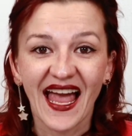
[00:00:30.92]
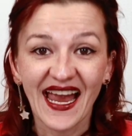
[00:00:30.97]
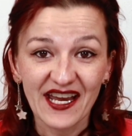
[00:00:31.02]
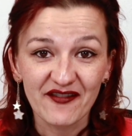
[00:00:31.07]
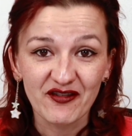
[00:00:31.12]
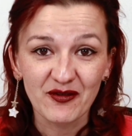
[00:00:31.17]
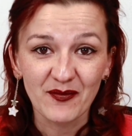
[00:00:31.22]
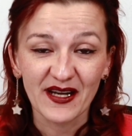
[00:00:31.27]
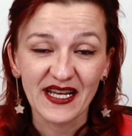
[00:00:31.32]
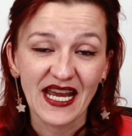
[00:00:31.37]
Hi
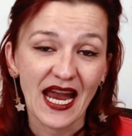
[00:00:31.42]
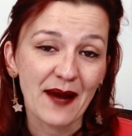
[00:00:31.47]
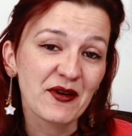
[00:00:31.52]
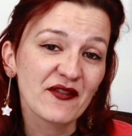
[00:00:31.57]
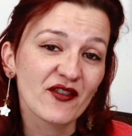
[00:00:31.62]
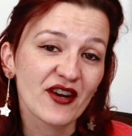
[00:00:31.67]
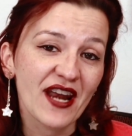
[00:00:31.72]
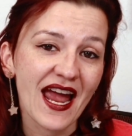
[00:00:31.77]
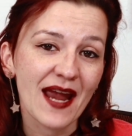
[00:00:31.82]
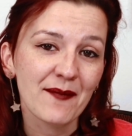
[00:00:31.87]
everybody, I'm
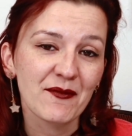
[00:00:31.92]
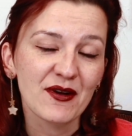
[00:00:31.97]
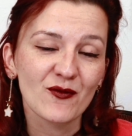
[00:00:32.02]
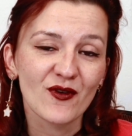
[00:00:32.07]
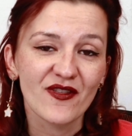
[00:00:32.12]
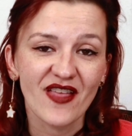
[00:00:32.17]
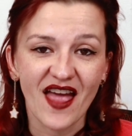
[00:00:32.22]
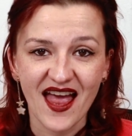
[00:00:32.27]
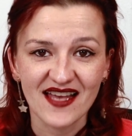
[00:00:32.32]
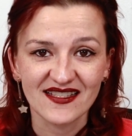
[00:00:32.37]
Yvonne
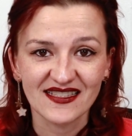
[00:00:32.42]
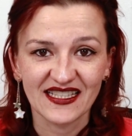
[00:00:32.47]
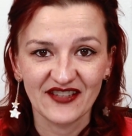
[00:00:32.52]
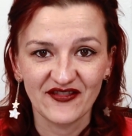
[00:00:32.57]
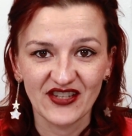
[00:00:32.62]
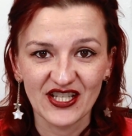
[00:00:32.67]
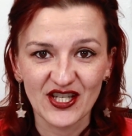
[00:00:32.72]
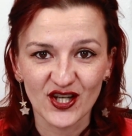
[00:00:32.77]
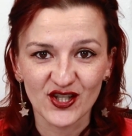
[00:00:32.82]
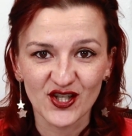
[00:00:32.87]
Hyman with
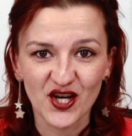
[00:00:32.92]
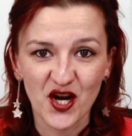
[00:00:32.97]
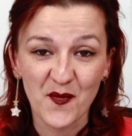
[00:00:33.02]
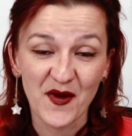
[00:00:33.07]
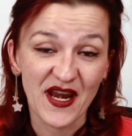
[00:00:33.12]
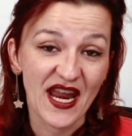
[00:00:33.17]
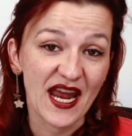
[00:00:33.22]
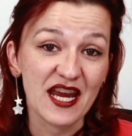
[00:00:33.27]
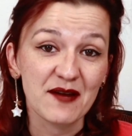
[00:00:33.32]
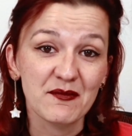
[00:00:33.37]
askev dot
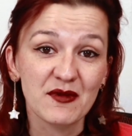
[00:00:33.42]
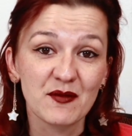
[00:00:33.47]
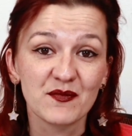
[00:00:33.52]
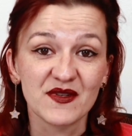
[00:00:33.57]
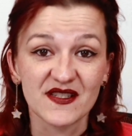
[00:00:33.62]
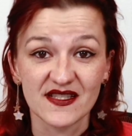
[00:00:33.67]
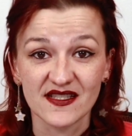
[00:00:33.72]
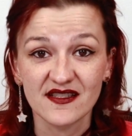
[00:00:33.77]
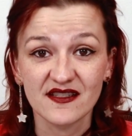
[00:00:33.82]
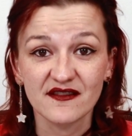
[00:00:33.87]
com and I am a
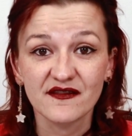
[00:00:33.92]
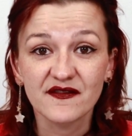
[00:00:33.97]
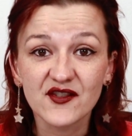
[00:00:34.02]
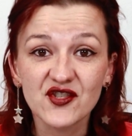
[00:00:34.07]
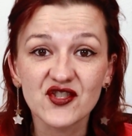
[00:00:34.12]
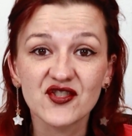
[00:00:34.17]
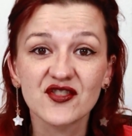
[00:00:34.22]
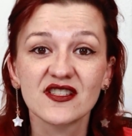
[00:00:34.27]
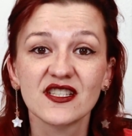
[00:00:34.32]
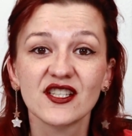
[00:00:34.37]
business
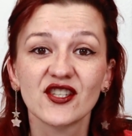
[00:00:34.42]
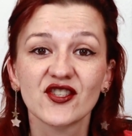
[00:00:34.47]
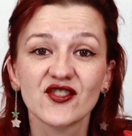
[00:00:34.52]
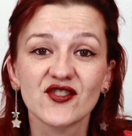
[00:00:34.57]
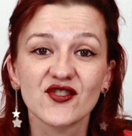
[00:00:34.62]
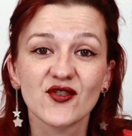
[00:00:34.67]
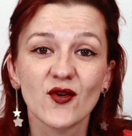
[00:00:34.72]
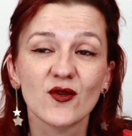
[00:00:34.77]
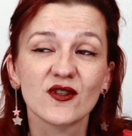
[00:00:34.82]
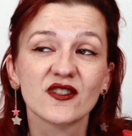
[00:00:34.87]
efficiency
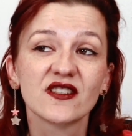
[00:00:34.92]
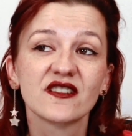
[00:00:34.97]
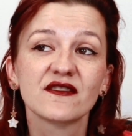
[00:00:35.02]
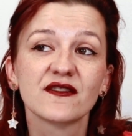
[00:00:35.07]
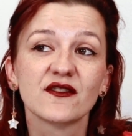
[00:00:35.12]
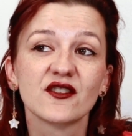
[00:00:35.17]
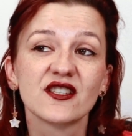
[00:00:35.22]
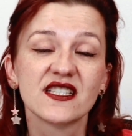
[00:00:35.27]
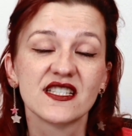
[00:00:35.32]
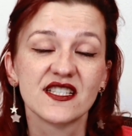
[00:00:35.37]

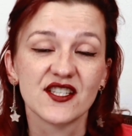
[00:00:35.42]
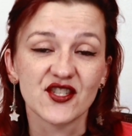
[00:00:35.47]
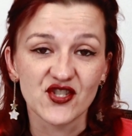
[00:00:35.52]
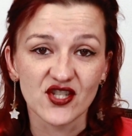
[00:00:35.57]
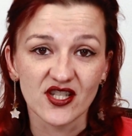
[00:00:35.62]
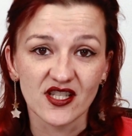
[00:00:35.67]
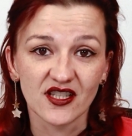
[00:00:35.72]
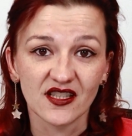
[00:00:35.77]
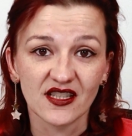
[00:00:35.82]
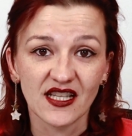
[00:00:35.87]
consultant for
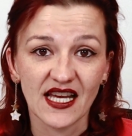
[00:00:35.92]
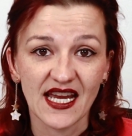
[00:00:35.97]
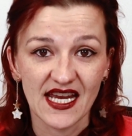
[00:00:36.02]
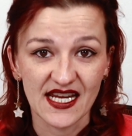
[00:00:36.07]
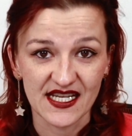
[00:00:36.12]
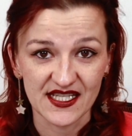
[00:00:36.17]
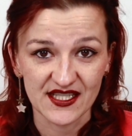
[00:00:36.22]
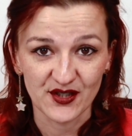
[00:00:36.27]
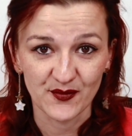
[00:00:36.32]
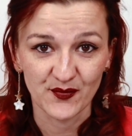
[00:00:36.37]
digital
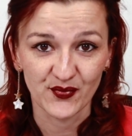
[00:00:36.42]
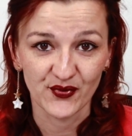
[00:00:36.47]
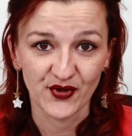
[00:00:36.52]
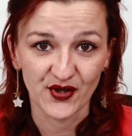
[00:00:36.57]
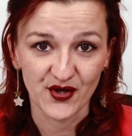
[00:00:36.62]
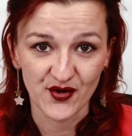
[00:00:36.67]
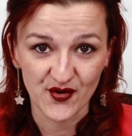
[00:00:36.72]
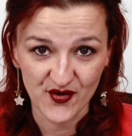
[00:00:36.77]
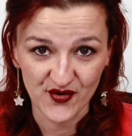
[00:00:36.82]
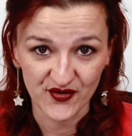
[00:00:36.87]

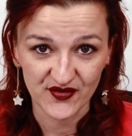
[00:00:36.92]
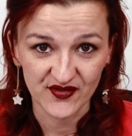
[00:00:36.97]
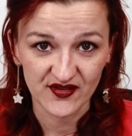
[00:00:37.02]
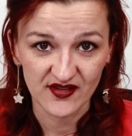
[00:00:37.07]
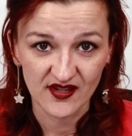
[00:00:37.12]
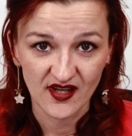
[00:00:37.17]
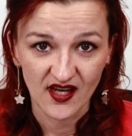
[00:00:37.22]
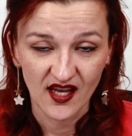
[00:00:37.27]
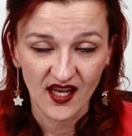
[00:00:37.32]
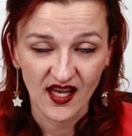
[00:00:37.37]

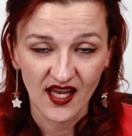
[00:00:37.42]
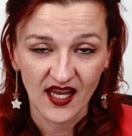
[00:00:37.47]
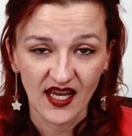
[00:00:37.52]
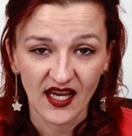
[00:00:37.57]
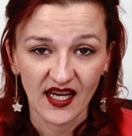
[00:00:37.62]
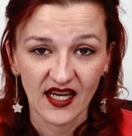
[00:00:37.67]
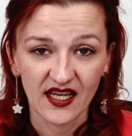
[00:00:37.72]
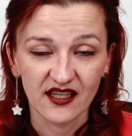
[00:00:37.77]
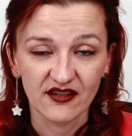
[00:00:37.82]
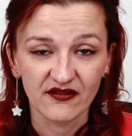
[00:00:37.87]
entrepreneurs.
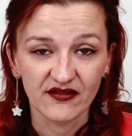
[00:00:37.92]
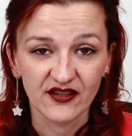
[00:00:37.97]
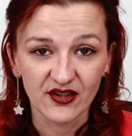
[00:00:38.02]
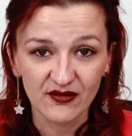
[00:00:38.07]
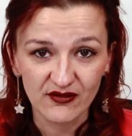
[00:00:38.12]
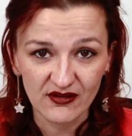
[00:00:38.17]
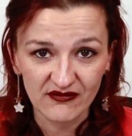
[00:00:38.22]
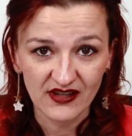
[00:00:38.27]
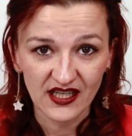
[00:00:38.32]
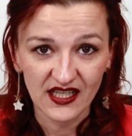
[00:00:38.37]
And if
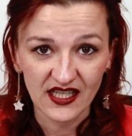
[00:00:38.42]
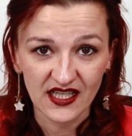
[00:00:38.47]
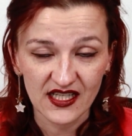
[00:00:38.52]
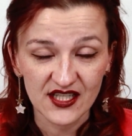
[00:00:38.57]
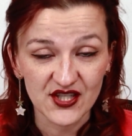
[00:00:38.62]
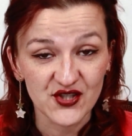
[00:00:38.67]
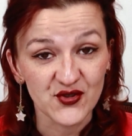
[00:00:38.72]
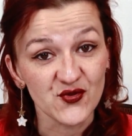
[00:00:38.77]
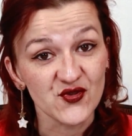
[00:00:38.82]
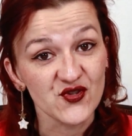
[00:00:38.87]
you are
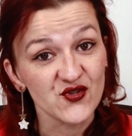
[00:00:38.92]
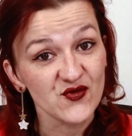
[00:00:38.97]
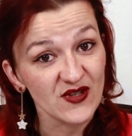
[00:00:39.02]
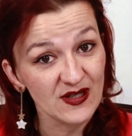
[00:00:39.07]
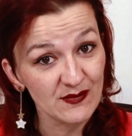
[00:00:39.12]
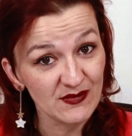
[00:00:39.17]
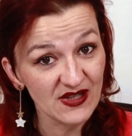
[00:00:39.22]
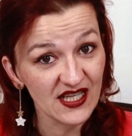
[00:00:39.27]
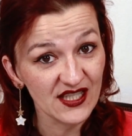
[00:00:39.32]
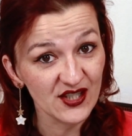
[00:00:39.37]
ready to
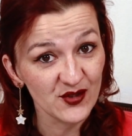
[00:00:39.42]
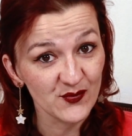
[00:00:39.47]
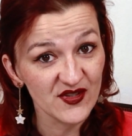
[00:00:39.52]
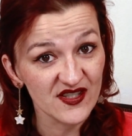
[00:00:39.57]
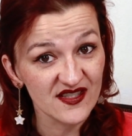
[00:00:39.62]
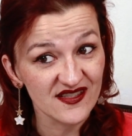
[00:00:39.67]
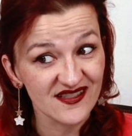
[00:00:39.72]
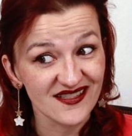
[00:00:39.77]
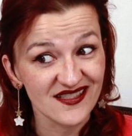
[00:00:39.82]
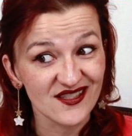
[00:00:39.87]
streamline your
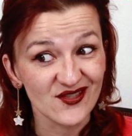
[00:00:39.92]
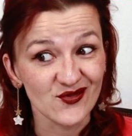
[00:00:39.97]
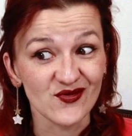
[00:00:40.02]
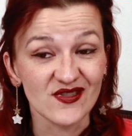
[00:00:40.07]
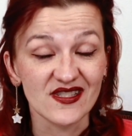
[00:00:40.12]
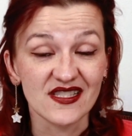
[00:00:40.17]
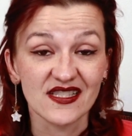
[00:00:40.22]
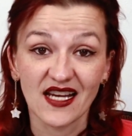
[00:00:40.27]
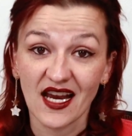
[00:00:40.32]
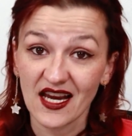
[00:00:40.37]
business, to
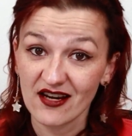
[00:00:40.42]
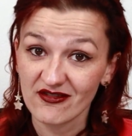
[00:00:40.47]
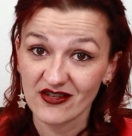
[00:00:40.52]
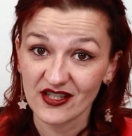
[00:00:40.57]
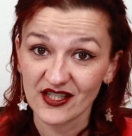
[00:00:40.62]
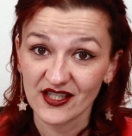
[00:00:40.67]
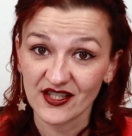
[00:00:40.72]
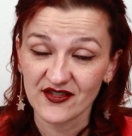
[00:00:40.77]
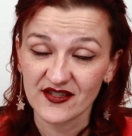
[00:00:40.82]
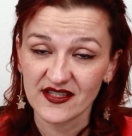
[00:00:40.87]

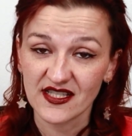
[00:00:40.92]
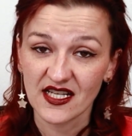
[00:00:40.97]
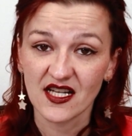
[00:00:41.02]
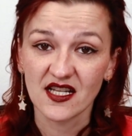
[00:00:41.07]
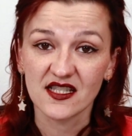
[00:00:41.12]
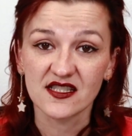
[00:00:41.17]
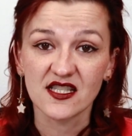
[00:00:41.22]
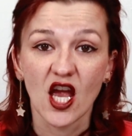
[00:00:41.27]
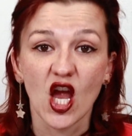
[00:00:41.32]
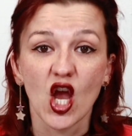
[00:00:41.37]
skyrocket your
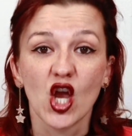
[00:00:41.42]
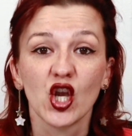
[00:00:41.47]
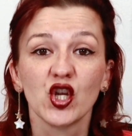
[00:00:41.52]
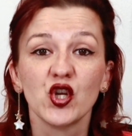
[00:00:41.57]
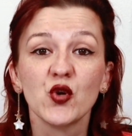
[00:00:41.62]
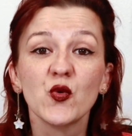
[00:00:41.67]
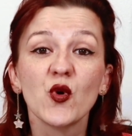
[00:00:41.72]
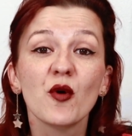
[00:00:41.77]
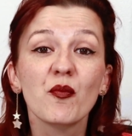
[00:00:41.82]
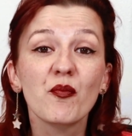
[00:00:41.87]
sales,
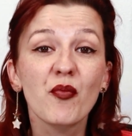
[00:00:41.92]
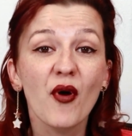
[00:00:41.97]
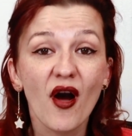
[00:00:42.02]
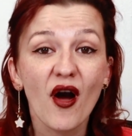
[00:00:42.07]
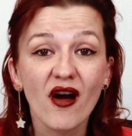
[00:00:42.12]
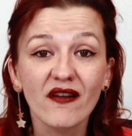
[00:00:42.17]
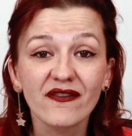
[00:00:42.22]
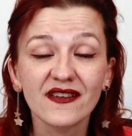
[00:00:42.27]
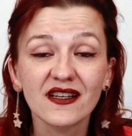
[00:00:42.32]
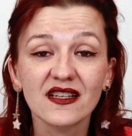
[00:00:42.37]
you are
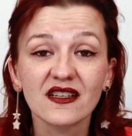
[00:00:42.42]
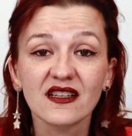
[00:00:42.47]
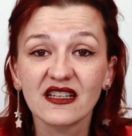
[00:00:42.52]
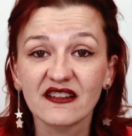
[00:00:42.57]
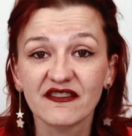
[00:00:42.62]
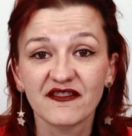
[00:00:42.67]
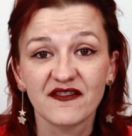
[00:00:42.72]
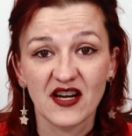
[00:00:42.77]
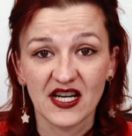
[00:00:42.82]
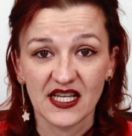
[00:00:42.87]

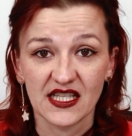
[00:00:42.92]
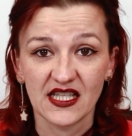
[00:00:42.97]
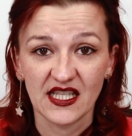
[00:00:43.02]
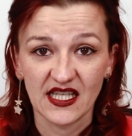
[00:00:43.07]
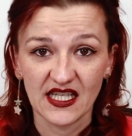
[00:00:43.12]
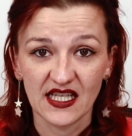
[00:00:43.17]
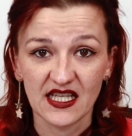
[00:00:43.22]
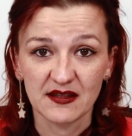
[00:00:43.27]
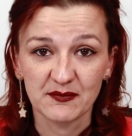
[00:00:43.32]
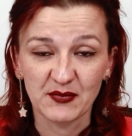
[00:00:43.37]
perfectly fine
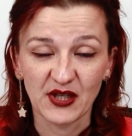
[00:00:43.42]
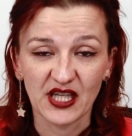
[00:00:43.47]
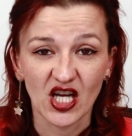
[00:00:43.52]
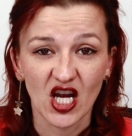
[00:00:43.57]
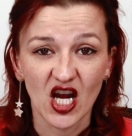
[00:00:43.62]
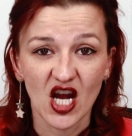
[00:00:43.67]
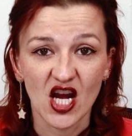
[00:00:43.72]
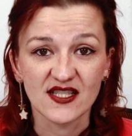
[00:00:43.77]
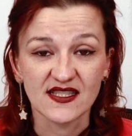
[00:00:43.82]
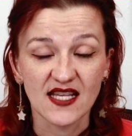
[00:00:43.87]
here
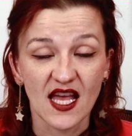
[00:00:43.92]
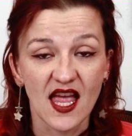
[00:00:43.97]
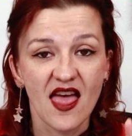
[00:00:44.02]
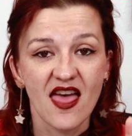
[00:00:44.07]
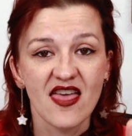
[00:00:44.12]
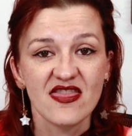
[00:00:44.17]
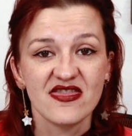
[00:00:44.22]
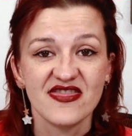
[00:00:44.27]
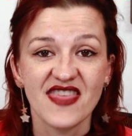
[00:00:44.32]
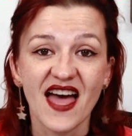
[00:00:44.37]
because
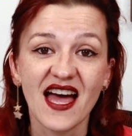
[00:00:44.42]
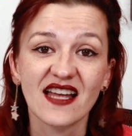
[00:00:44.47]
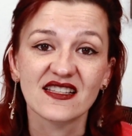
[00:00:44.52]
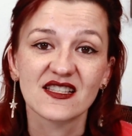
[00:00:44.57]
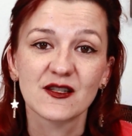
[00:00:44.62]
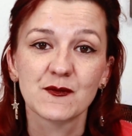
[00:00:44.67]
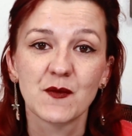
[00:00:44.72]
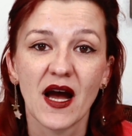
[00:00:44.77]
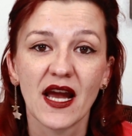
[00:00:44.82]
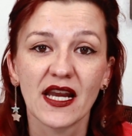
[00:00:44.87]

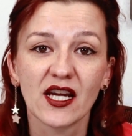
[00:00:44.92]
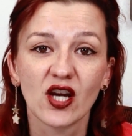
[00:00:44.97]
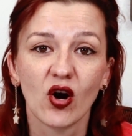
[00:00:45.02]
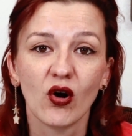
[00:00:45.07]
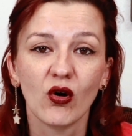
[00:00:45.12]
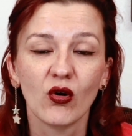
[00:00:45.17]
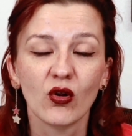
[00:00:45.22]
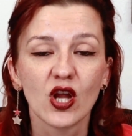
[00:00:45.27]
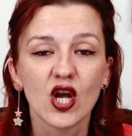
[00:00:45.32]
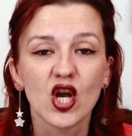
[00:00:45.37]
that's my
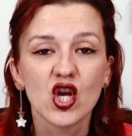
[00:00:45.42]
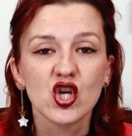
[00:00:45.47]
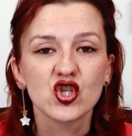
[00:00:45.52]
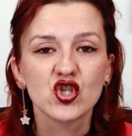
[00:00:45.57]
goal.